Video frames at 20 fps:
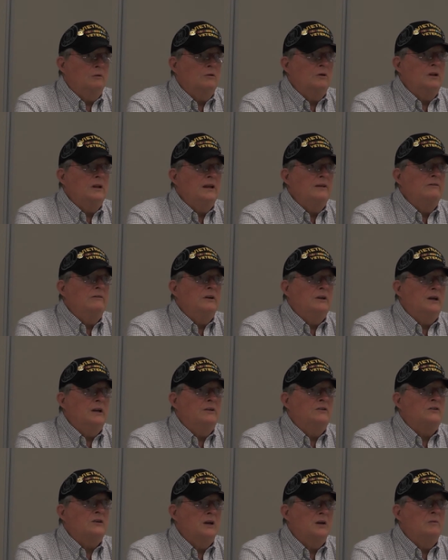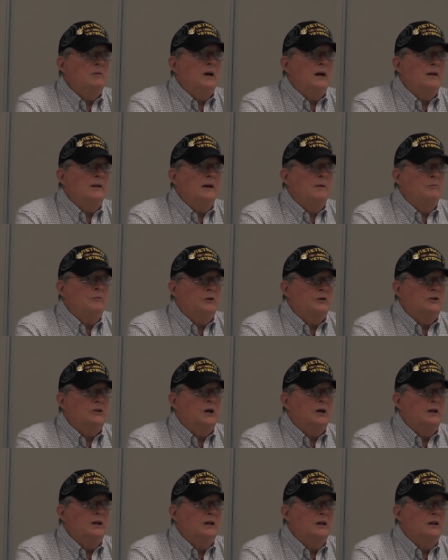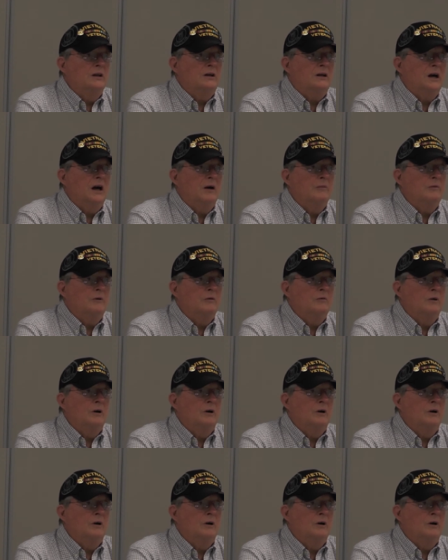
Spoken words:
were leaving on the same day, they put you on the helicopter.